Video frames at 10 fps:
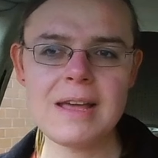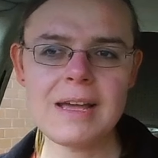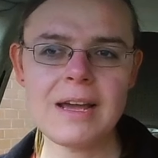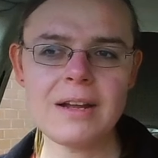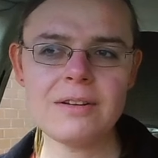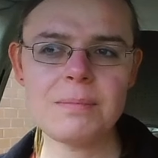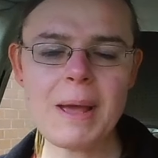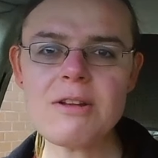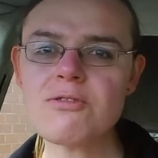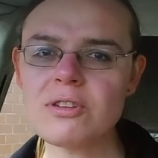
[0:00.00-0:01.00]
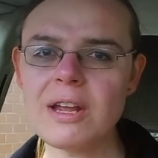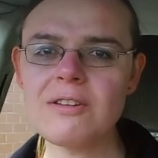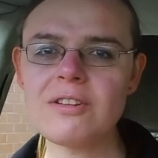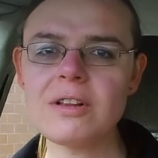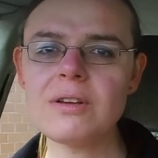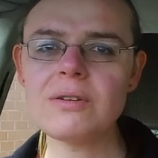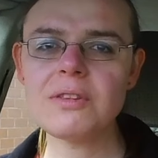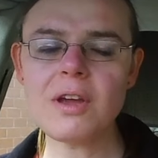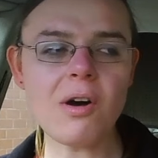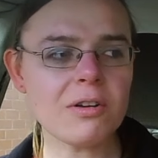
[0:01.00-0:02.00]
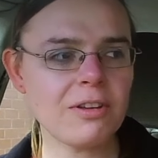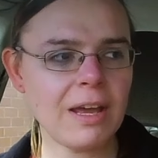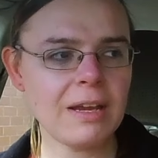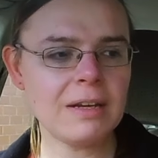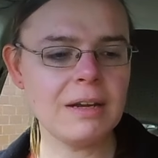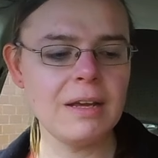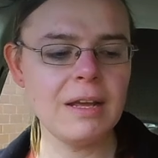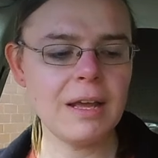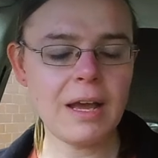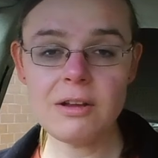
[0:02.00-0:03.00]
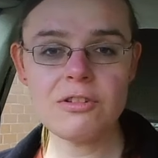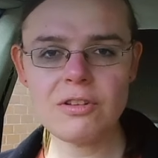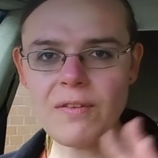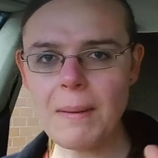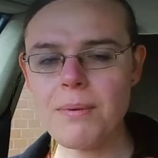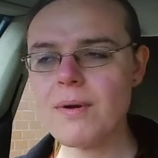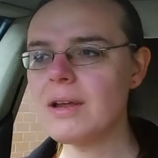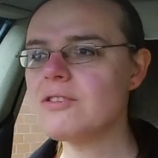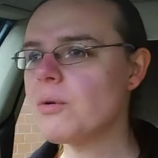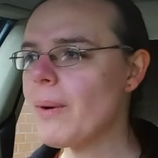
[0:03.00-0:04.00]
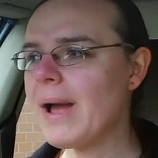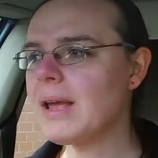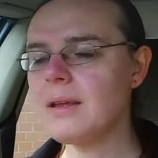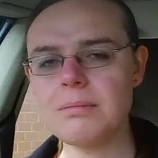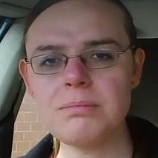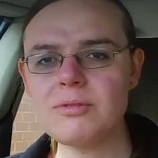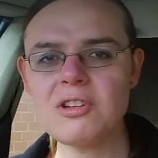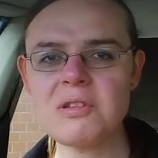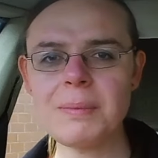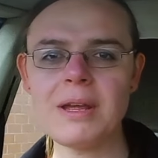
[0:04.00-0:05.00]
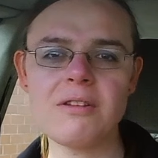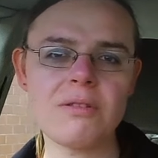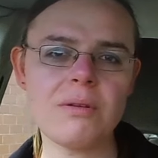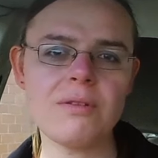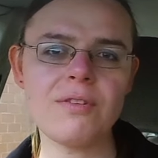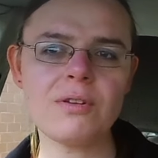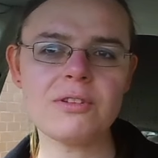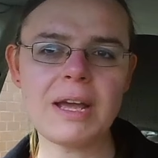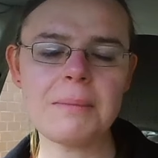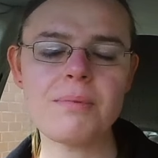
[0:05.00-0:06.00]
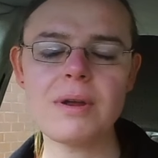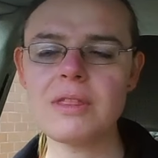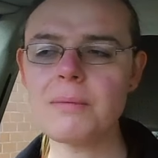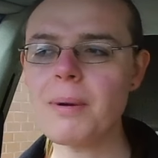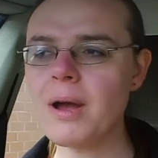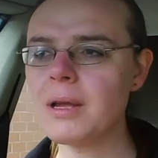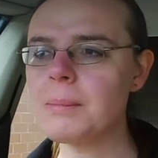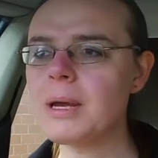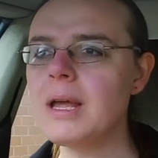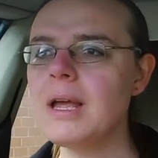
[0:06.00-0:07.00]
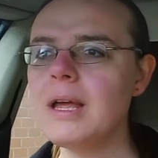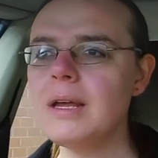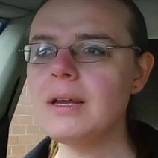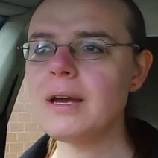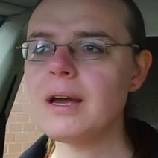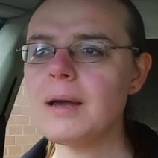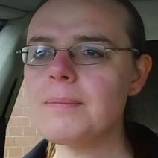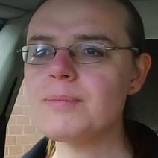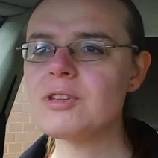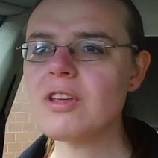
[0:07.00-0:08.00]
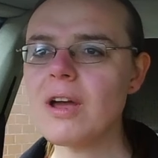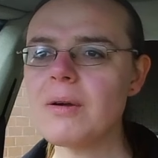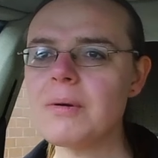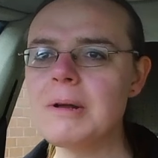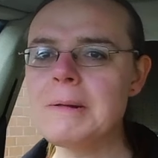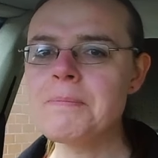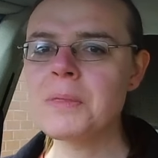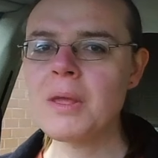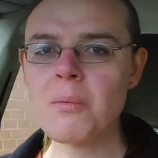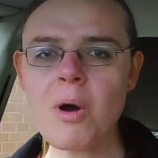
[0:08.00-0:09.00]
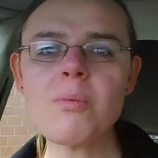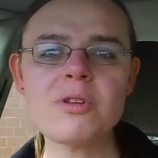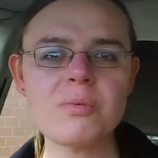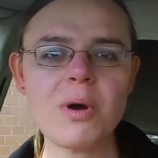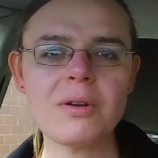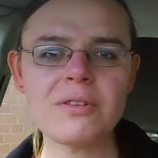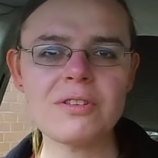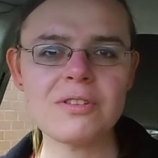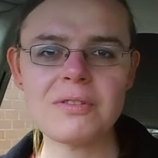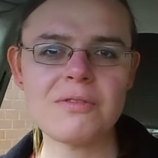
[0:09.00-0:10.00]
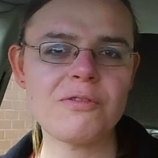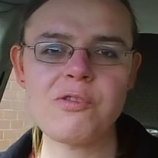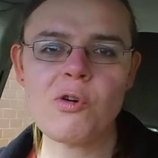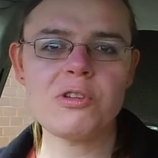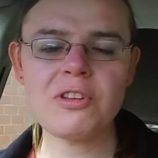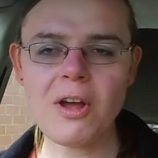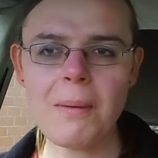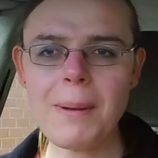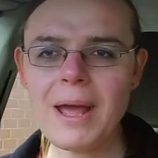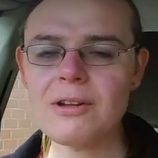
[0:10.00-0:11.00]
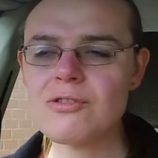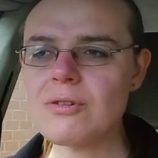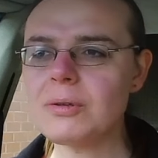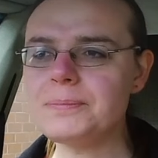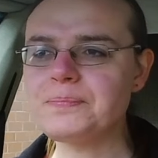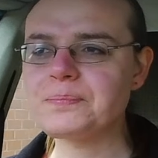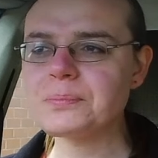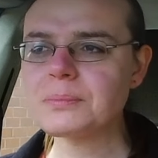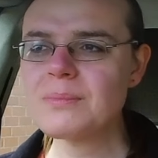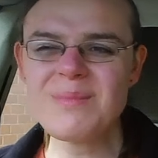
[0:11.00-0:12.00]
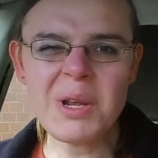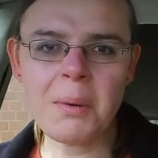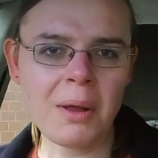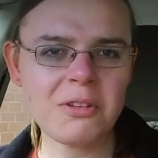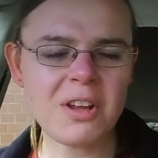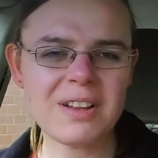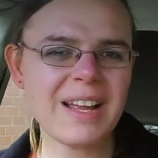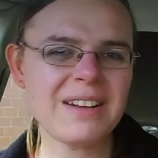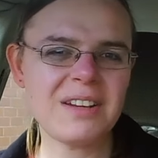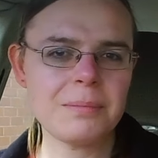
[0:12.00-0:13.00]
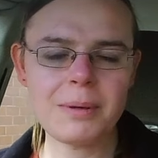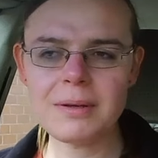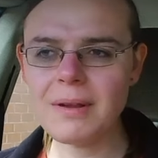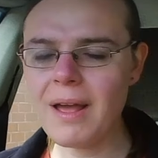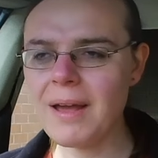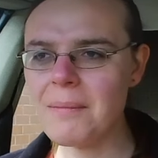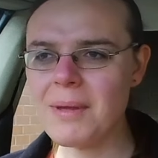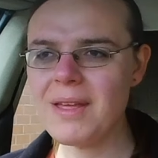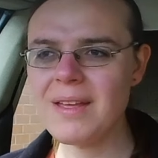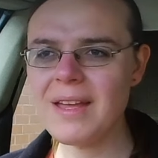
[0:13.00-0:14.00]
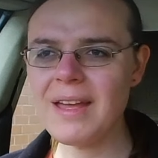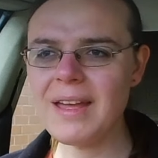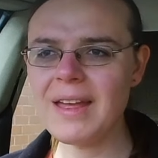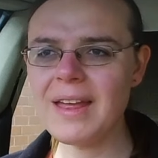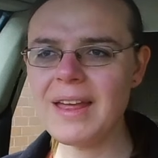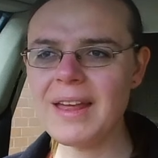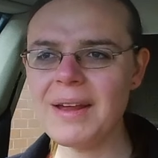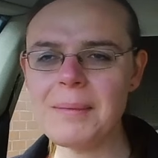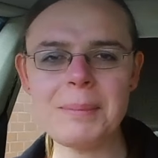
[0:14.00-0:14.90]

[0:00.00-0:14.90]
And petrol tends to lose the octane, just evaporates away, disappears through the fuel tank breather pipe. So what was once 4-star petrol, well, it's unleaded, but it